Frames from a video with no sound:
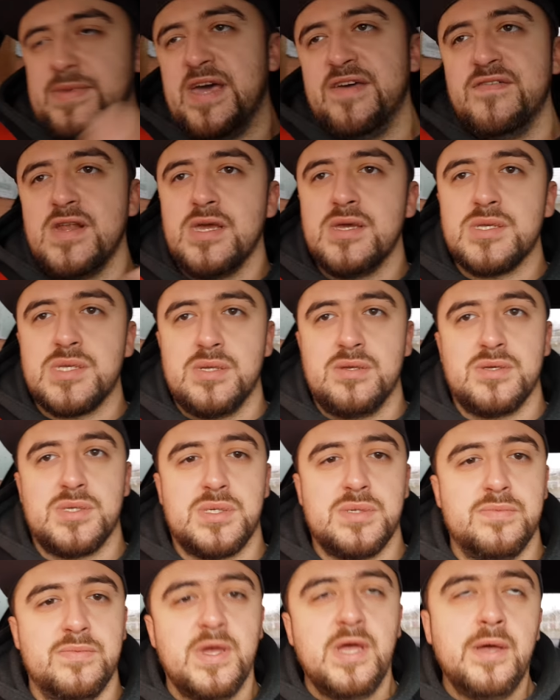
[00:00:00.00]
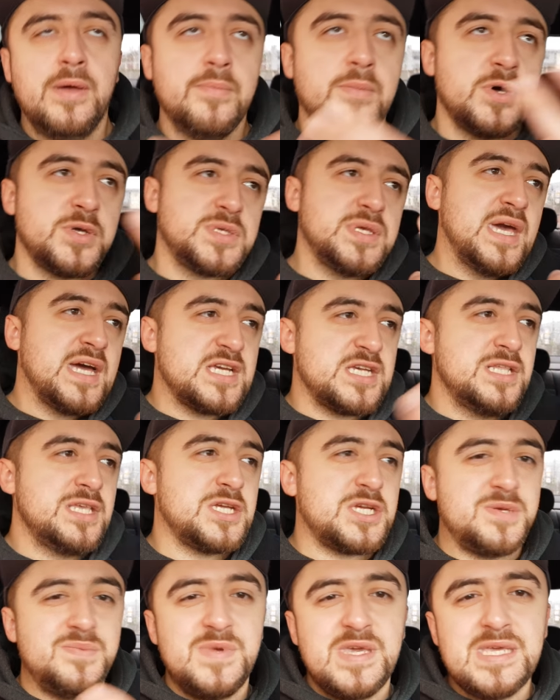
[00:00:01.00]
my videos and also mostly actually
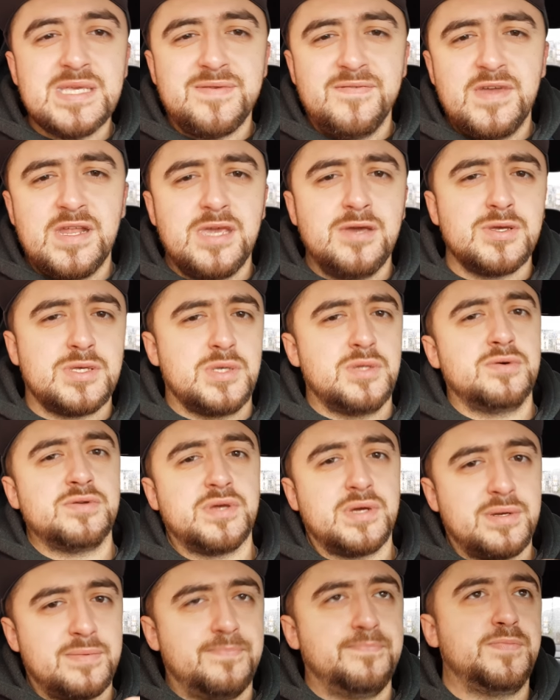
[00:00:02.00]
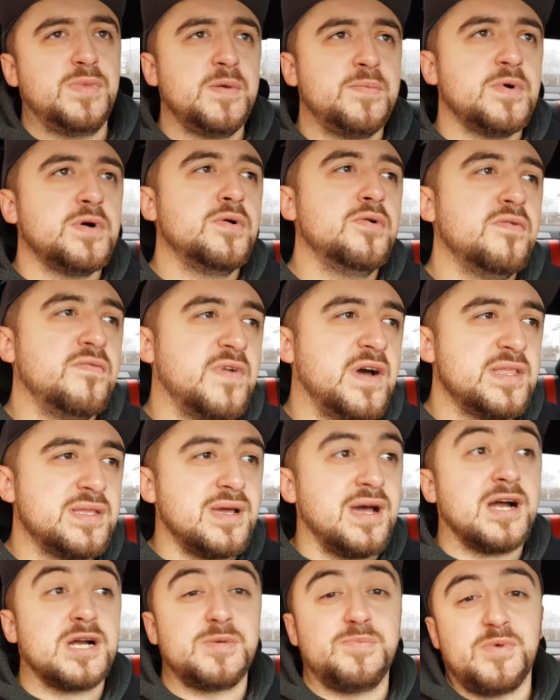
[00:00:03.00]
Shmee's videos and all the people who find
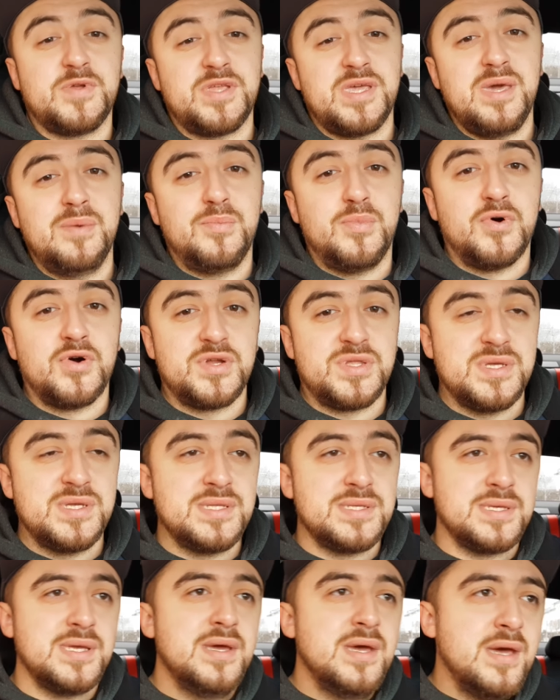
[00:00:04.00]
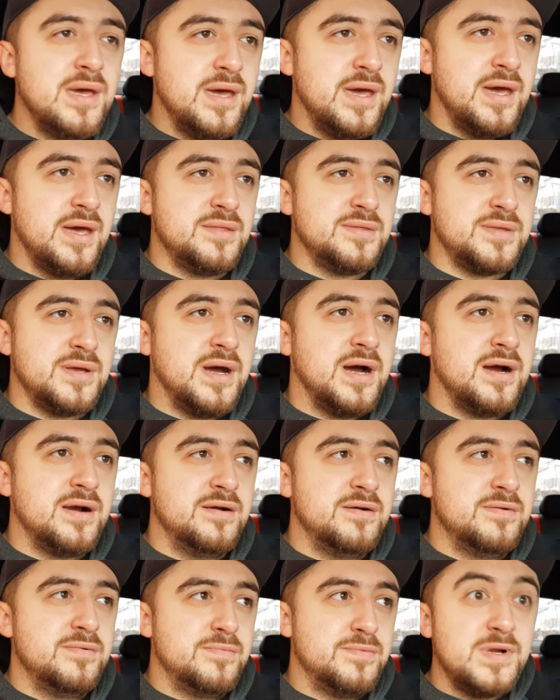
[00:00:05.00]
car spotting important and
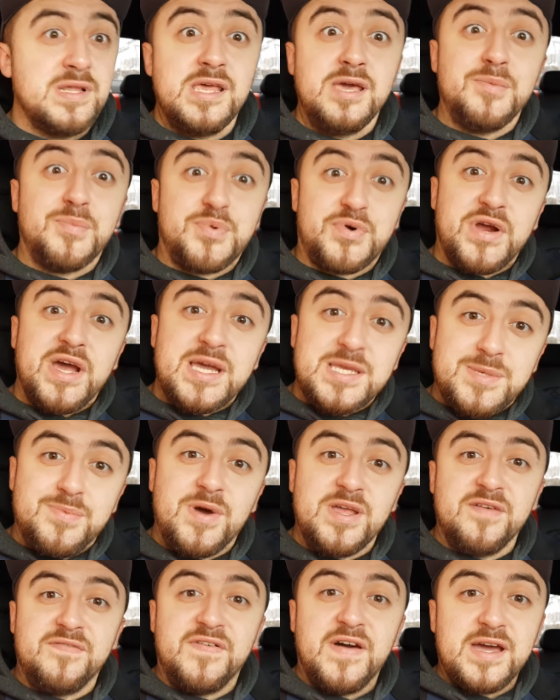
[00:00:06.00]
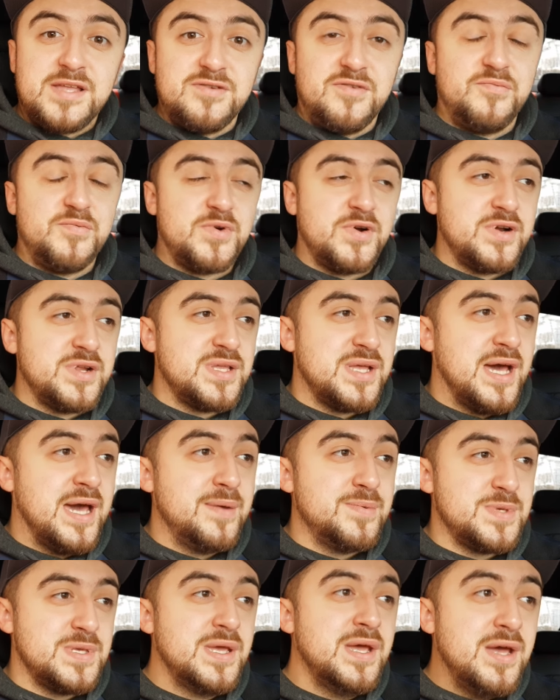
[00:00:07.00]
are really impressed by the fact of
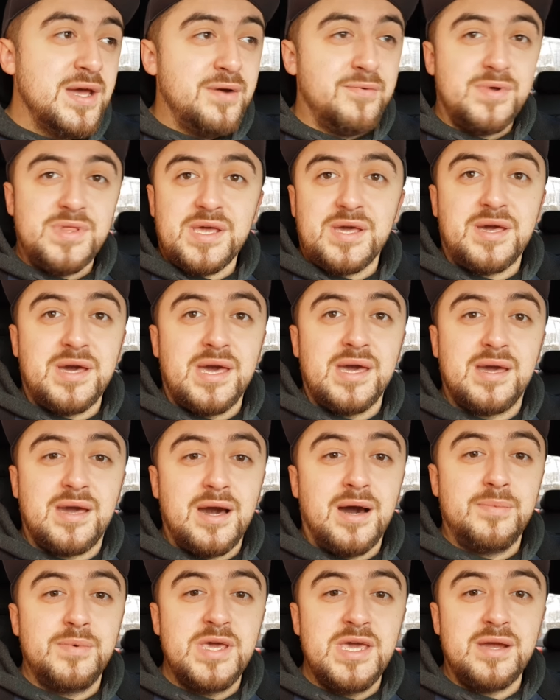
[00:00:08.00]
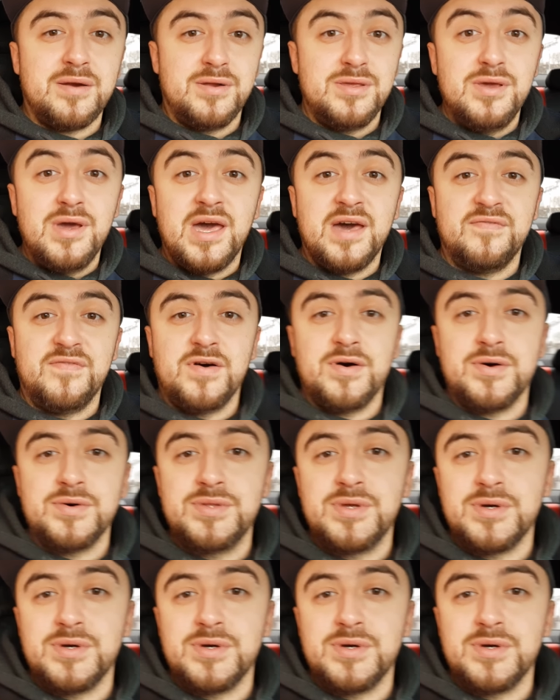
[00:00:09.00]
prototypes and when they come here and you have all